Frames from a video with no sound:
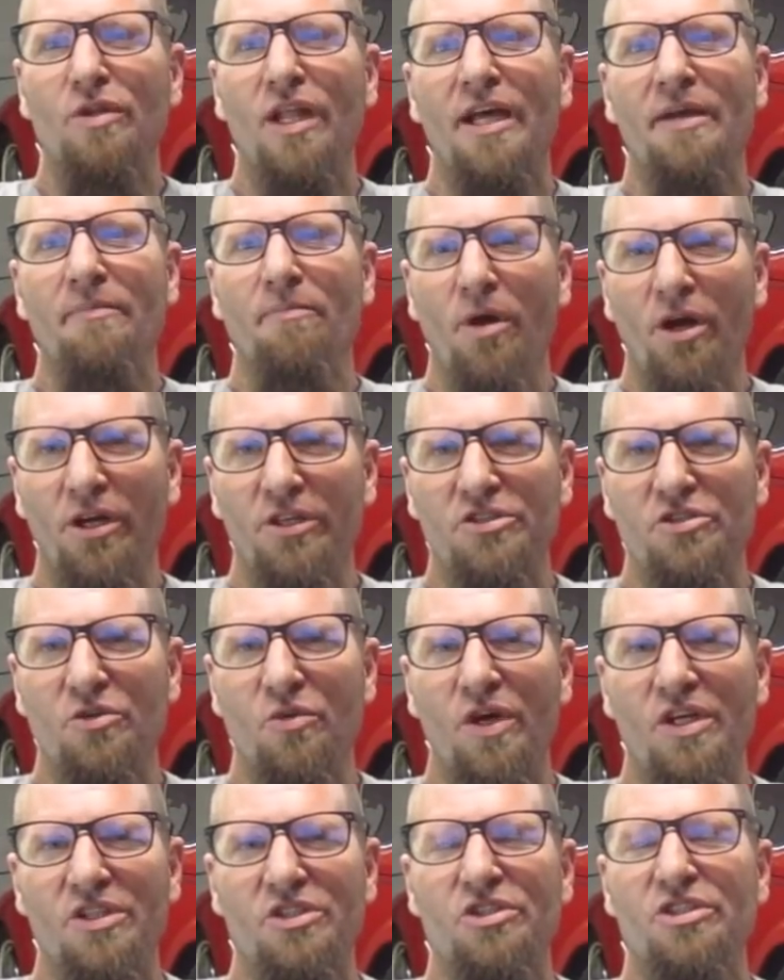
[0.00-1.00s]
like Mark's
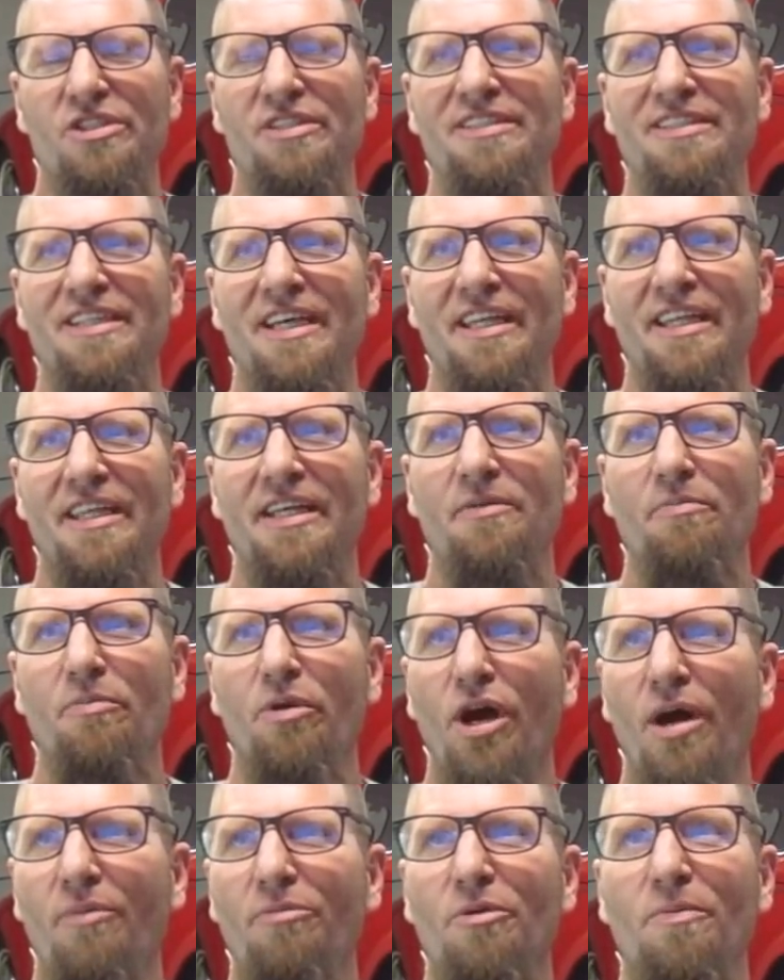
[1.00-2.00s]
questions I think
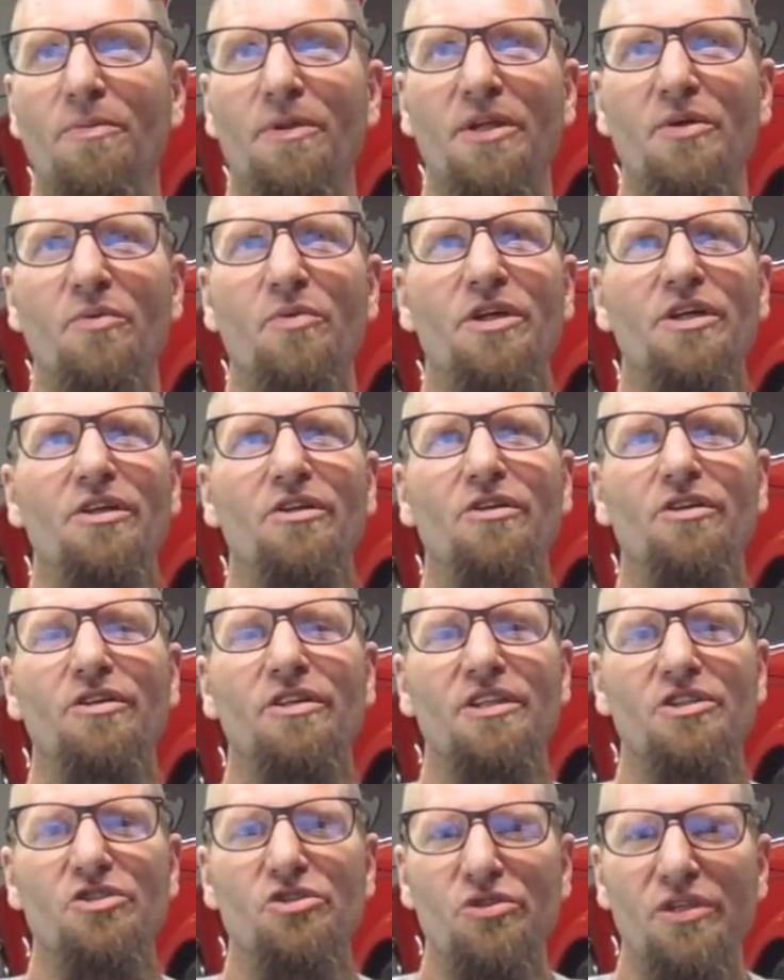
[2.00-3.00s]
probably will or
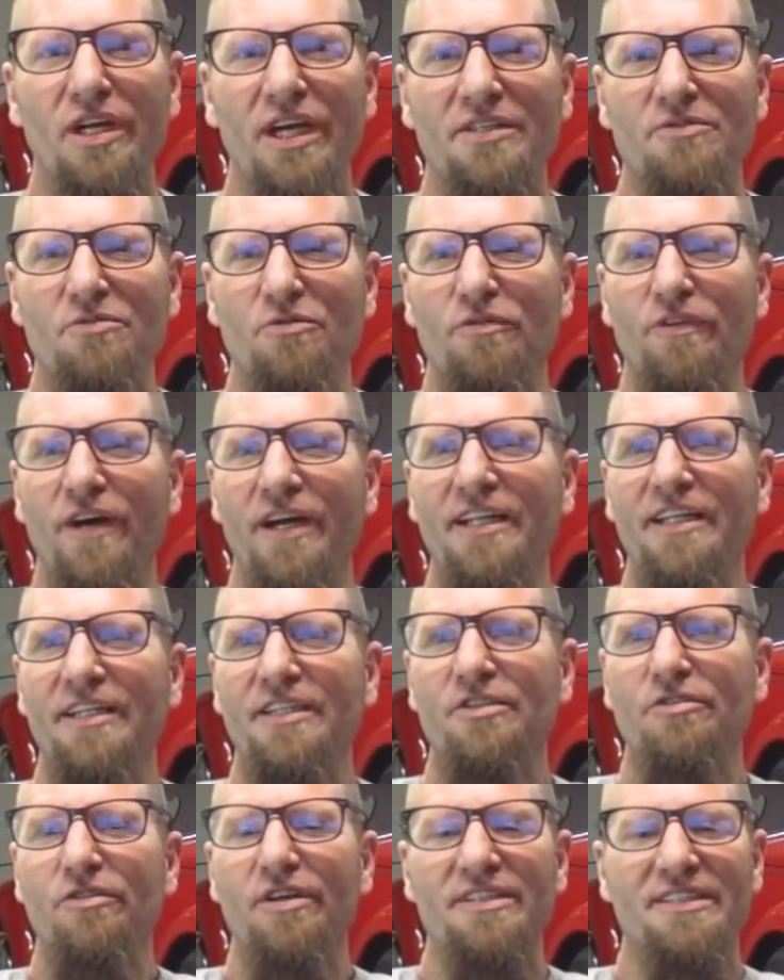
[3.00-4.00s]
that you guys will find
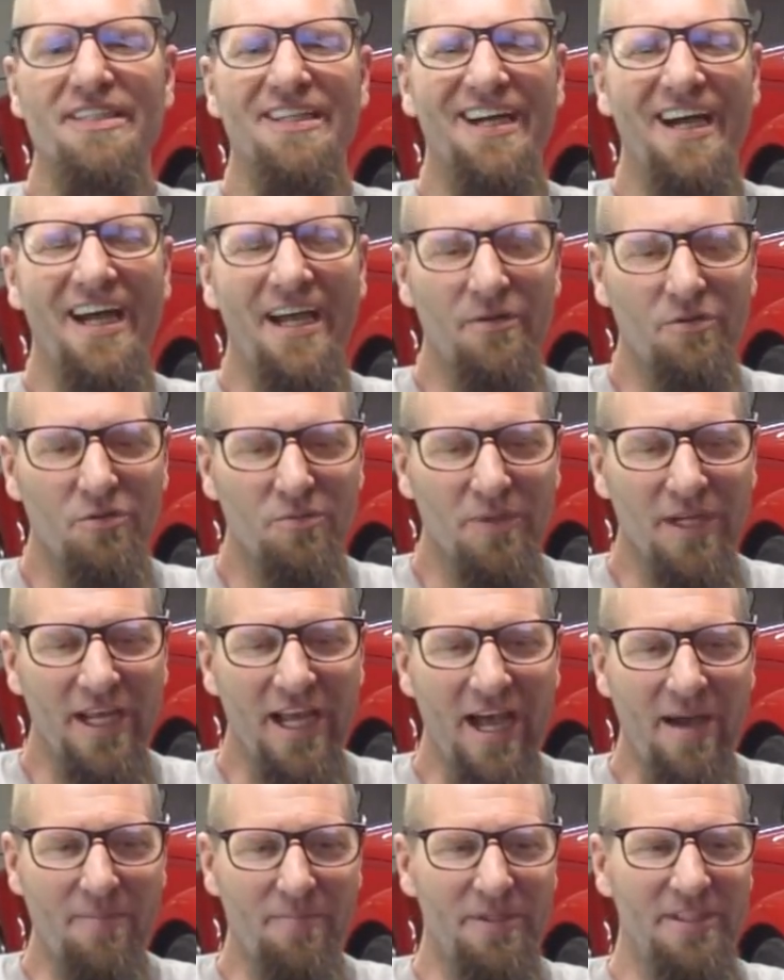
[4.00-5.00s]
interesting I would be
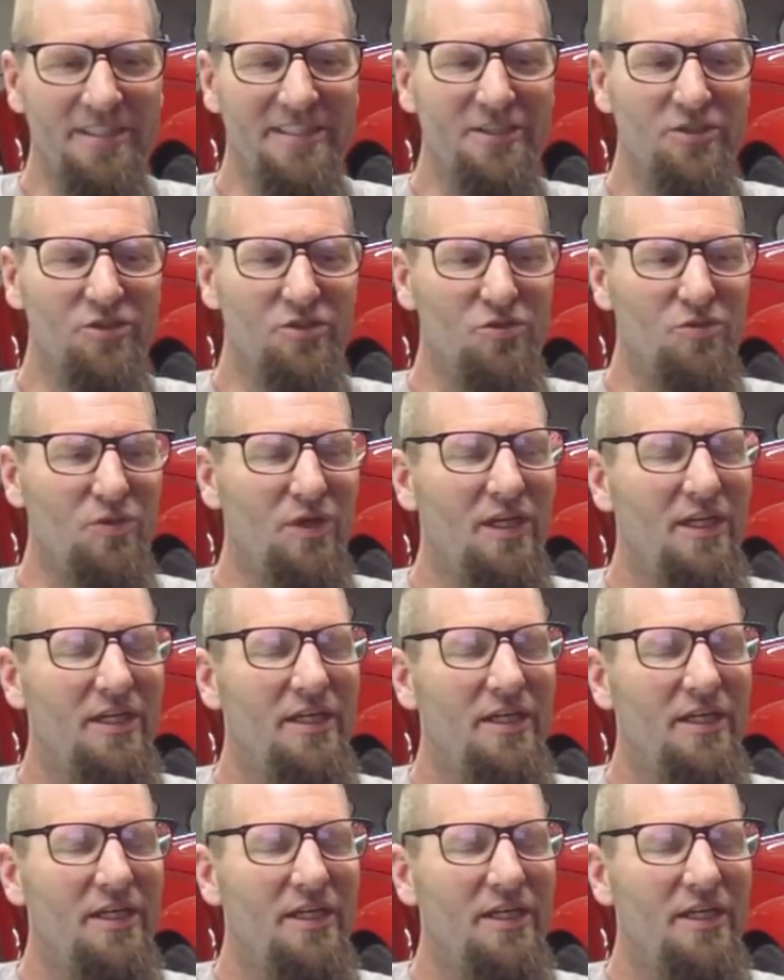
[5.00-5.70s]
happy to